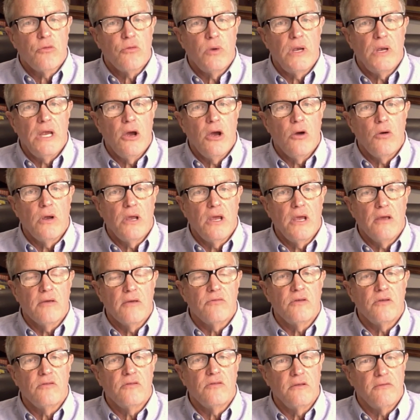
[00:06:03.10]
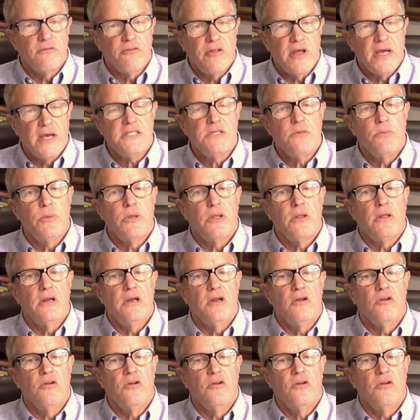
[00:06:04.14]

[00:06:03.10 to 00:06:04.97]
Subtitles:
3.0 gives, is the flexibility